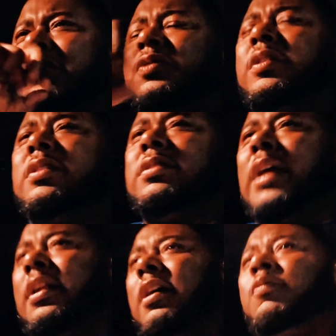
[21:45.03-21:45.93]
2 years
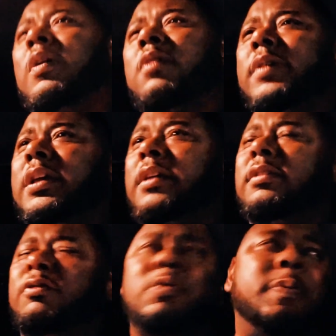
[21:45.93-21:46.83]
later, I was working with
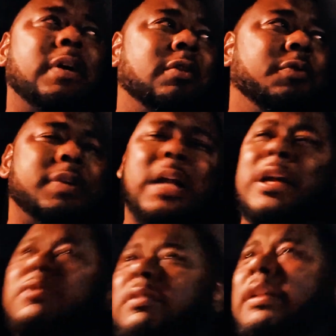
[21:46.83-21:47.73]
kids in group homes, and
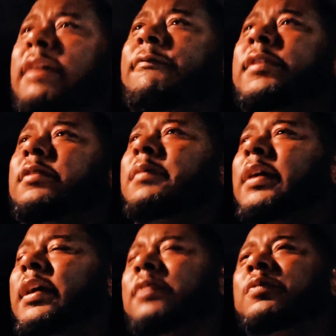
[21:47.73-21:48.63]
I used to live in them.
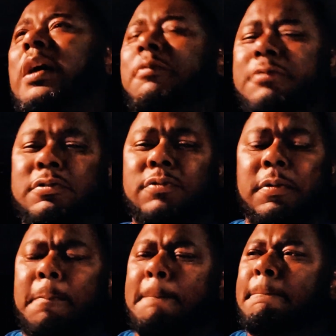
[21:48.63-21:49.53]
And guess what I was
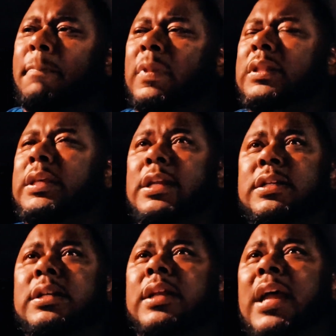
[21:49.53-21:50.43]
doing?
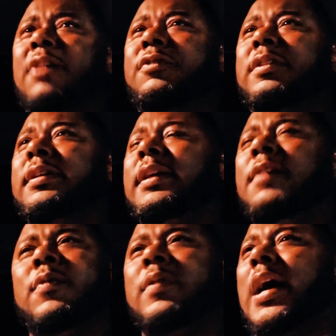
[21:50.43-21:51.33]
Teaching and counseling.
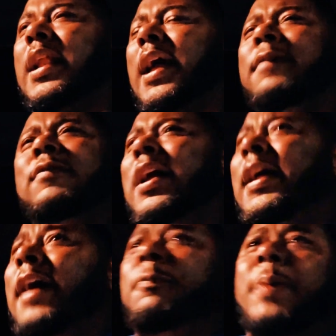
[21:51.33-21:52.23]
Even when I
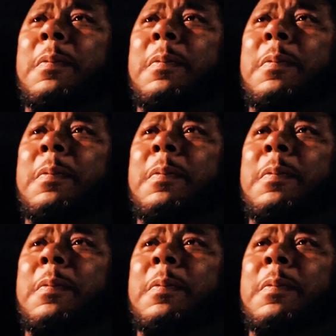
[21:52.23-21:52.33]
had the